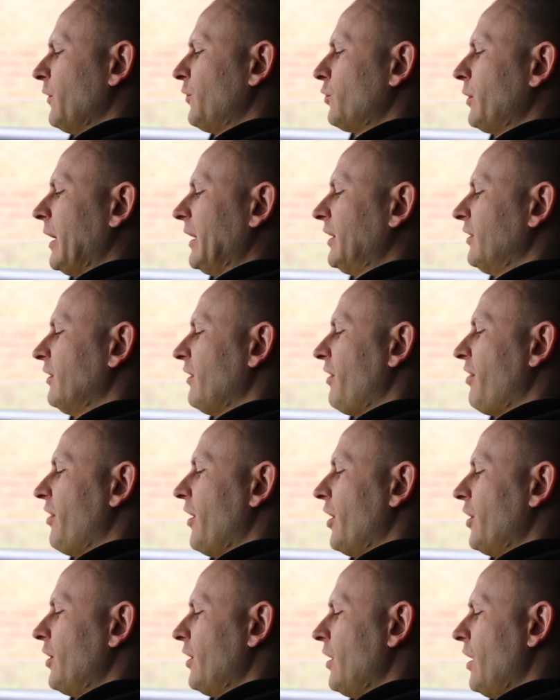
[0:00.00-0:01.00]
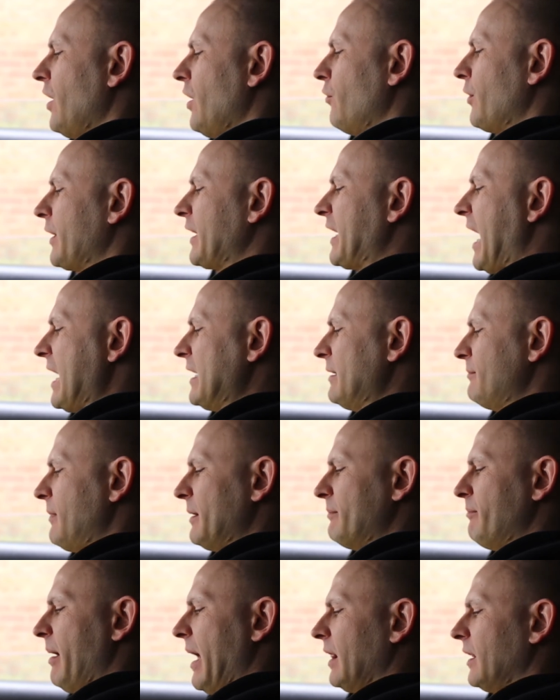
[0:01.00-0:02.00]
threatened there, regained
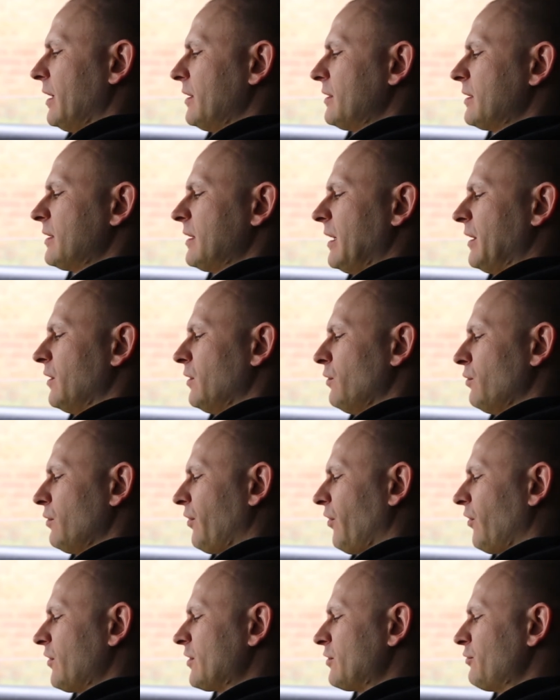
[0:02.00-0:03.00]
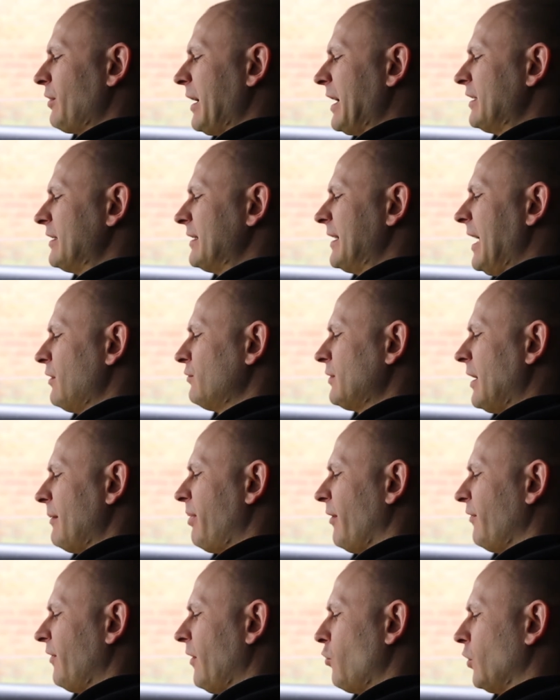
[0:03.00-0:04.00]
my balance, and looked straight down
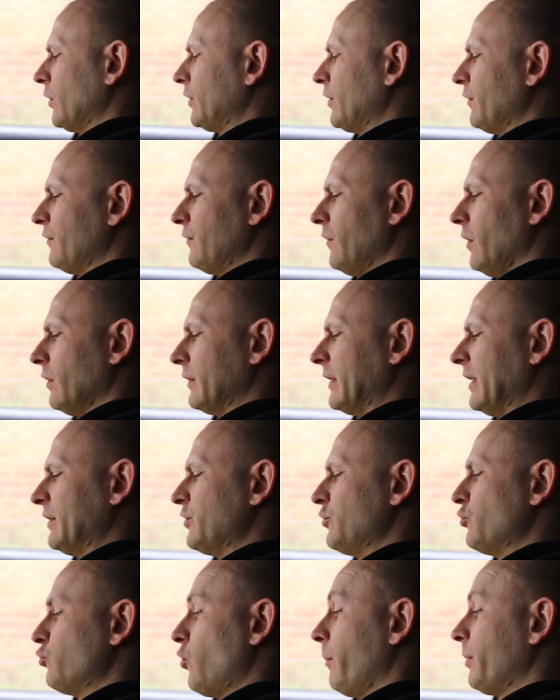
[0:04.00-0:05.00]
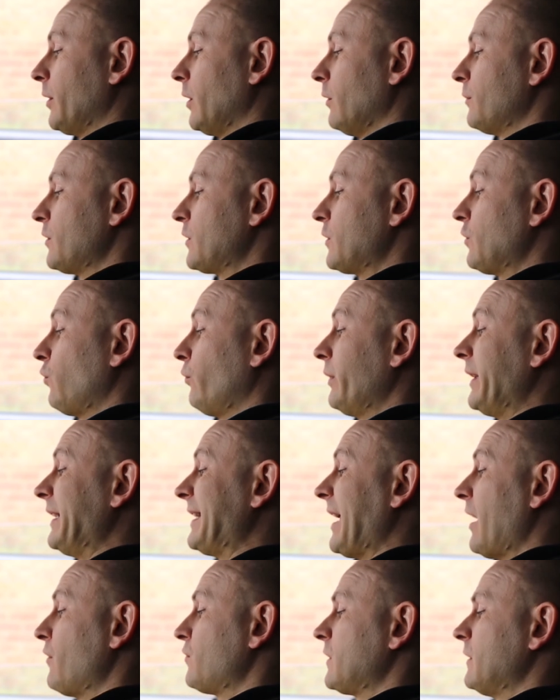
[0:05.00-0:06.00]
above a waterfall that dropped almost
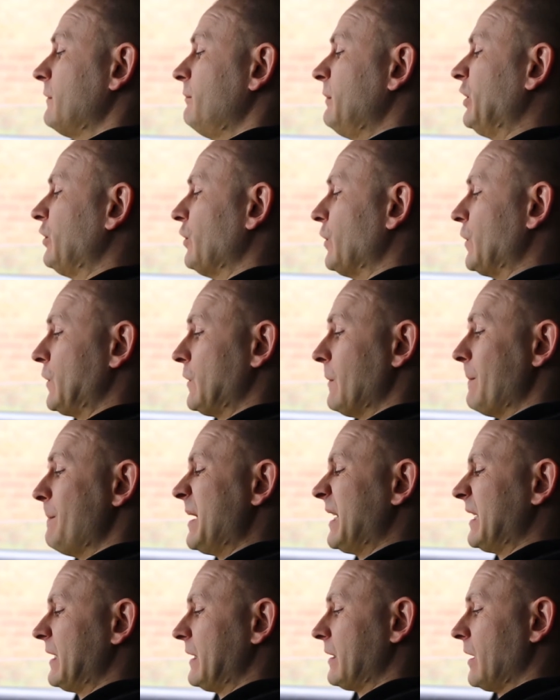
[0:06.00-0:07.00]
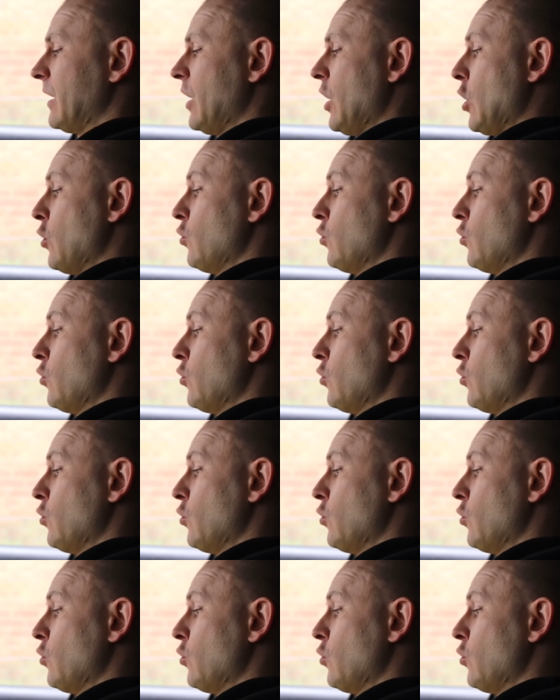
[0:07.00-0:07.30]
3,000 meters to mist,